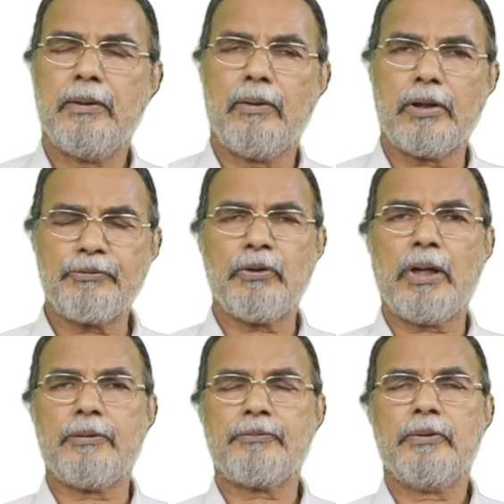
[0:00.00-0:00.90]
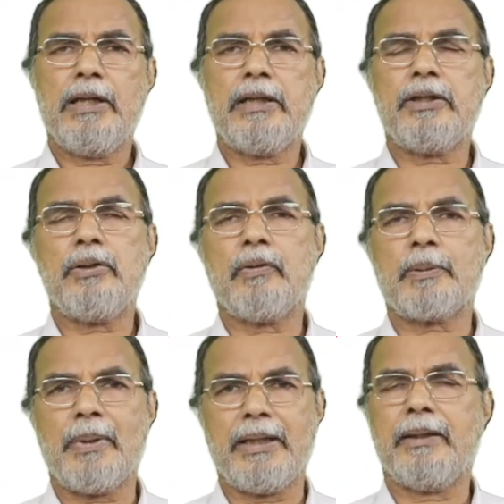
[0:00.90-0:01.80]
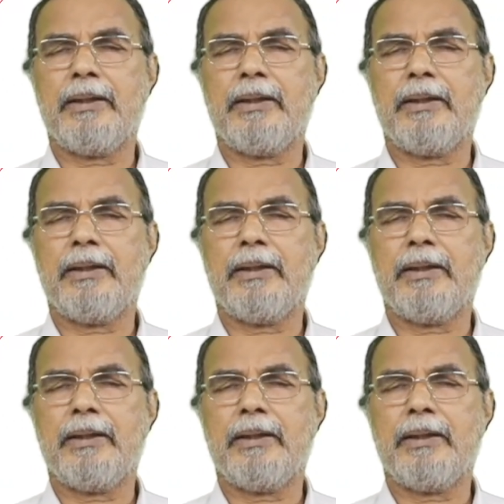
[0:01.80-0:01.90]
All of you have it in your mind.